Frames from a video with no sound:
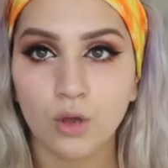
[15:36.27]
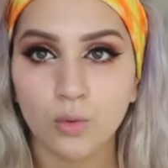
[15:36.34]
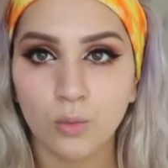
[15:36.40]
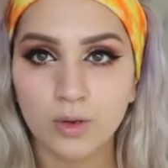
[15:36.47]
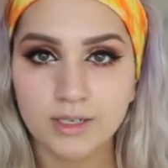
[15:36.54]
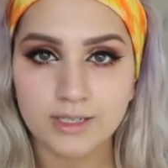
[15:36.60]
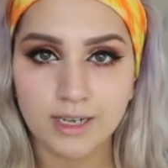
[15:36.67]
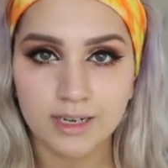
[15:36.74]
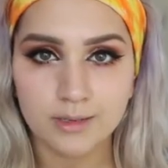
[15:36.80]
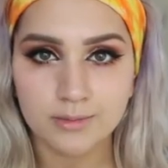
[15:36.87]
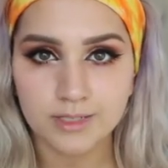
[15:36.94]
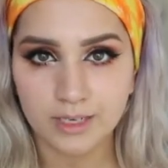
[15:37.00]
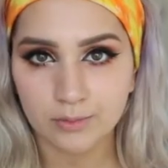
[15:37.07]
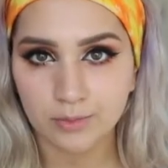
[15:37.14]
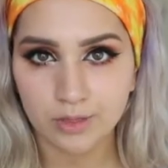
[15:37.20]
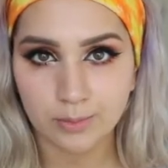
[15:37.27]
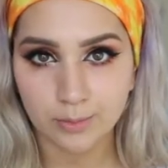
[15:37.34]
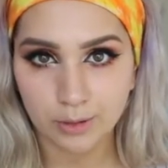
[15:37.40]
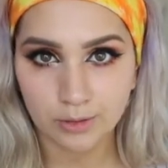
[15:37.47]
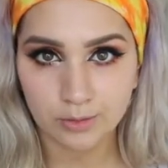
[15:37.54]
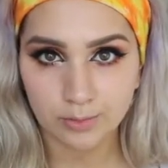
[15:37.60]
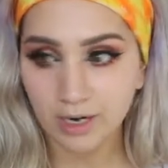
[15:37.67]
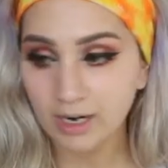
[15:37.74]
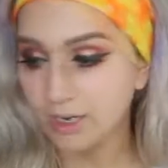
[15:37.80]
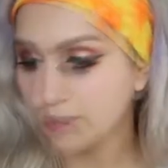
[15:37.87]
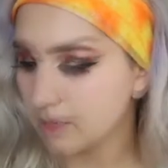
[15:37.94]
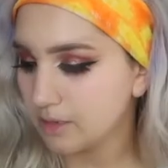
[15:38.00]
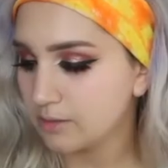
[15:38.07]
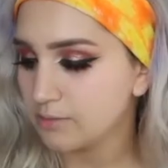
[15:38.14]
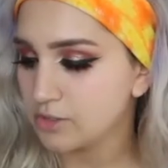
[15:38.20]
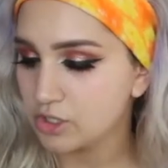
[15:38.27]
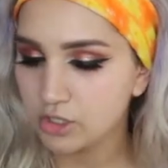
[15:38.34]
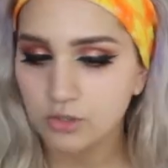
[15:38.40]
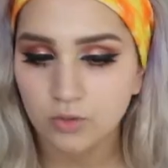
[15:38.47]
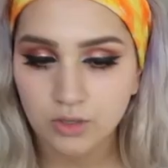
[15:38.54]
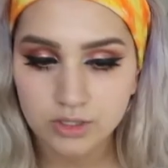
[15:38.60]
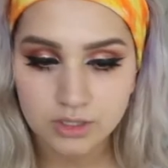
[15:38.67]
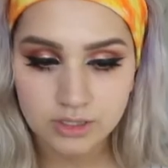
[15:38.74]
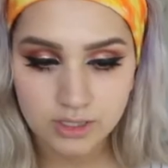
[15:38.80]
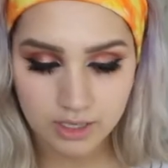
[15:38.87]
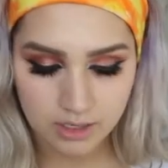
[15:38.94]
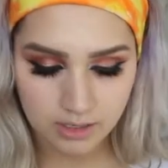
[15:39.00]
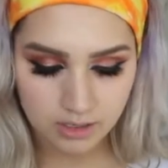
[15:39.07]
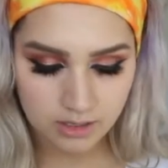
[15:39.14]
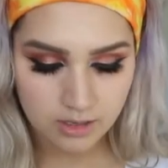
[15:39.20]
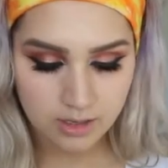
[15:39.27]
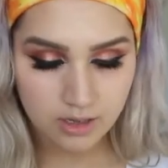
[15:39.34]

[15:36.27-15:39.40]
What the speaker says: Once I'm done with both brows, I'm just going to take